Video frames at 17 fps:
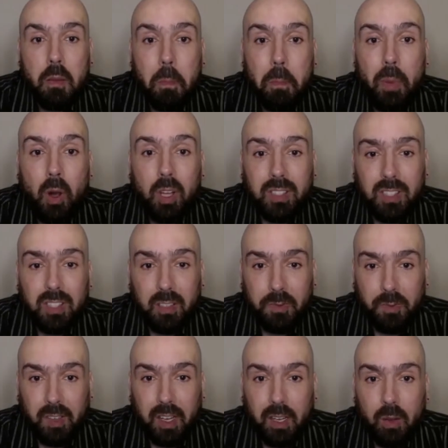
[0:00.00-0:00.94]

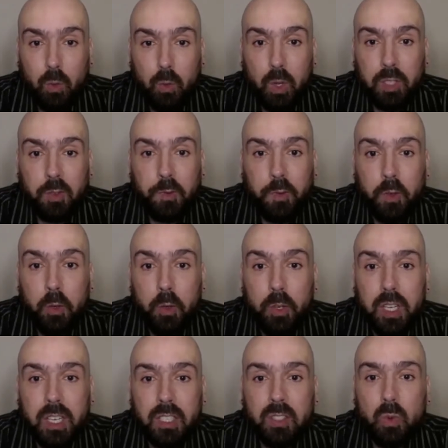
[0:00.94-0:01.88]
Potiphar was
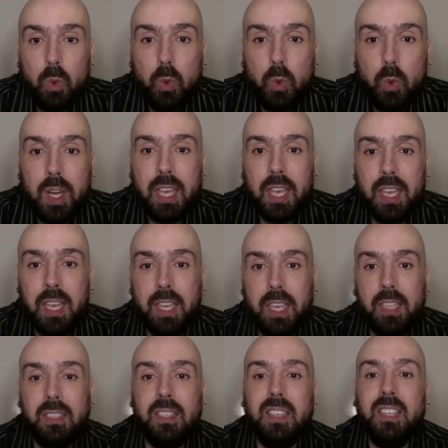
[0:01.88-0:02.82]
furious when he
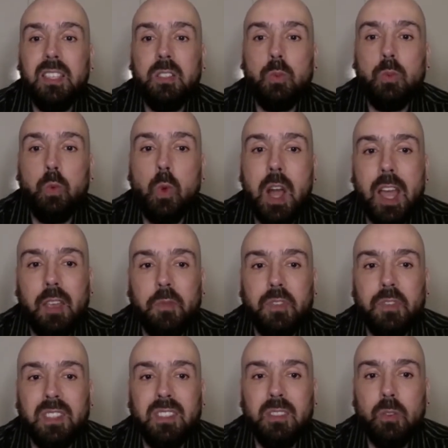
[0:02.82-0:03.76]
heard his
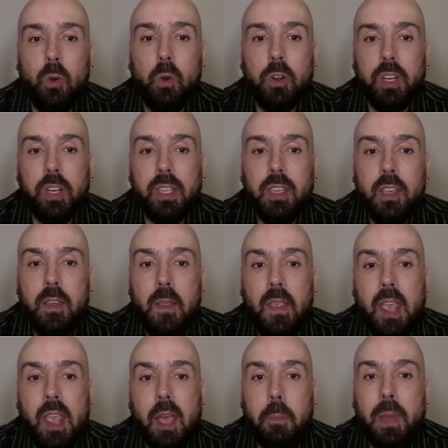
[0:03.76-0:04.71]
wife's story
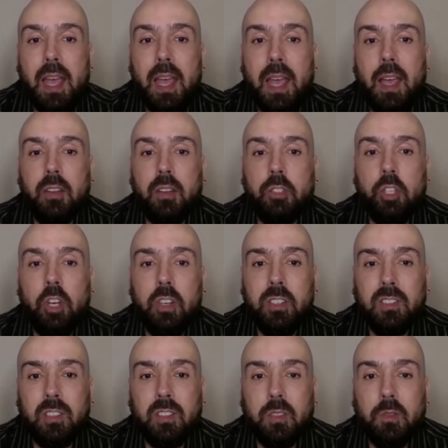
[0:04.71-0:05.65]
about how
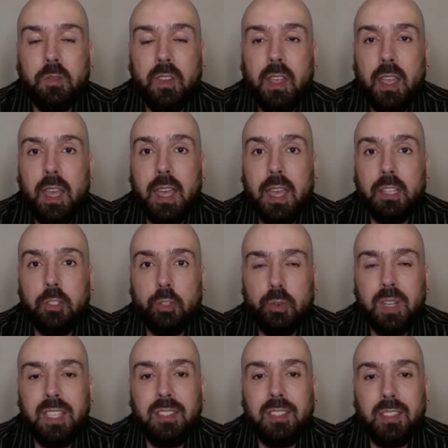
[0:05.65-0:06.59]
Joseph had
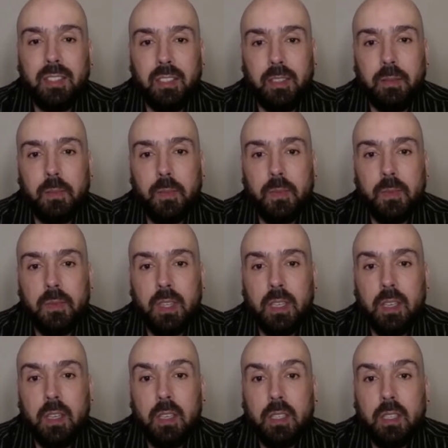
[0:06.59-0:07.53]
treated her.
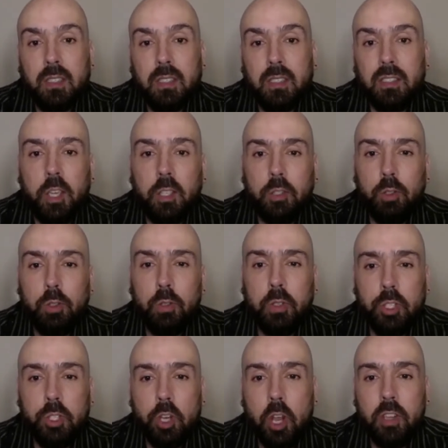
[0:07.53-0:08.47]
So he
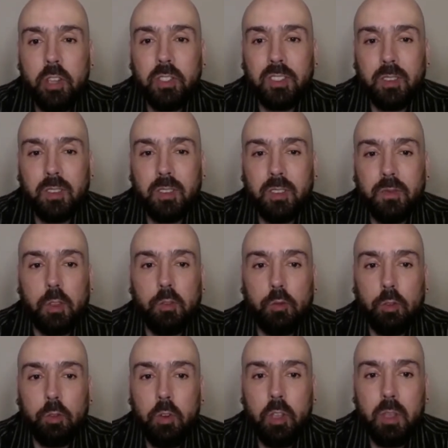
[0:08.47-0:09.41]
took Joseph and
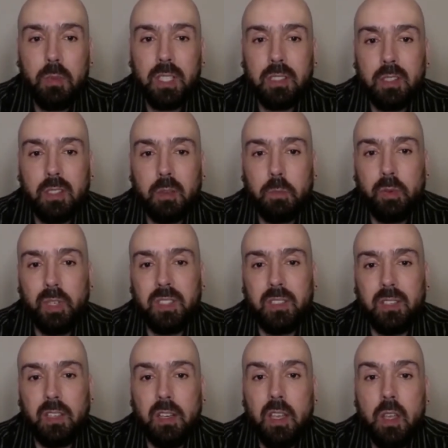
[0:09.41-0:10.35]
threw him into the
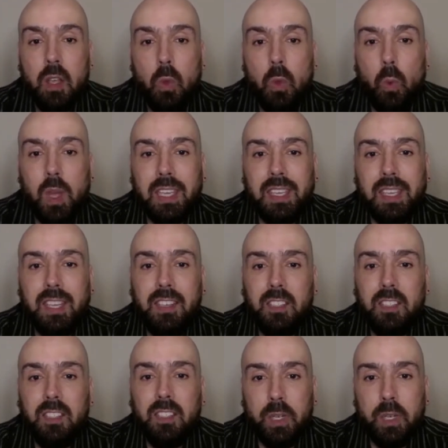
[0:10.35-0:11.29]
prison where the
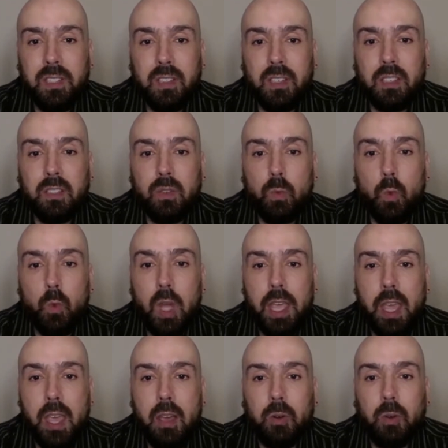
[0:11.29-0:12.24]
king's prisoners were
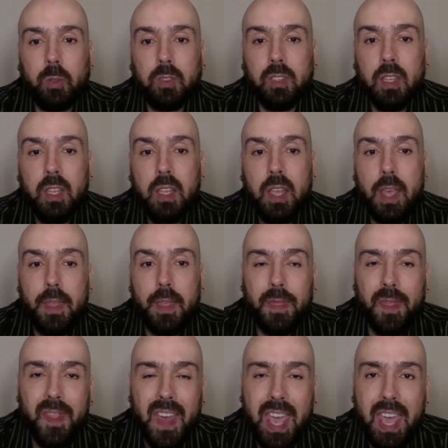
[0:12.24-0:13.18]
held,
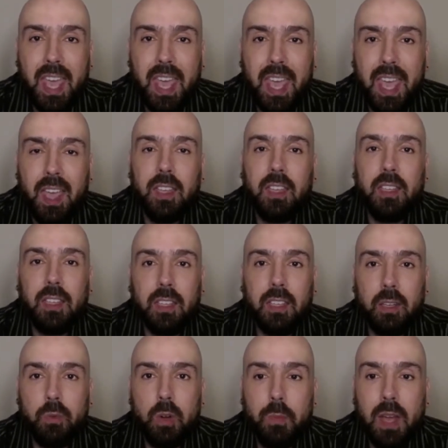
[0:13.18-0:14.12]
and there
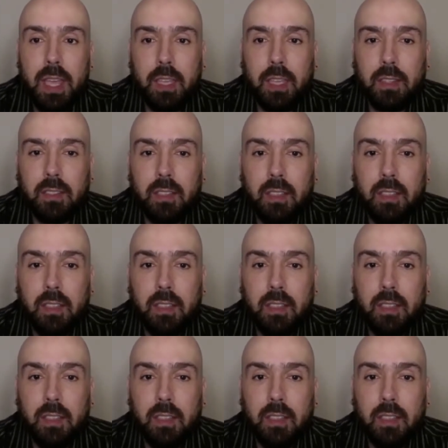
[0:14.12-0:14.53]
he remained.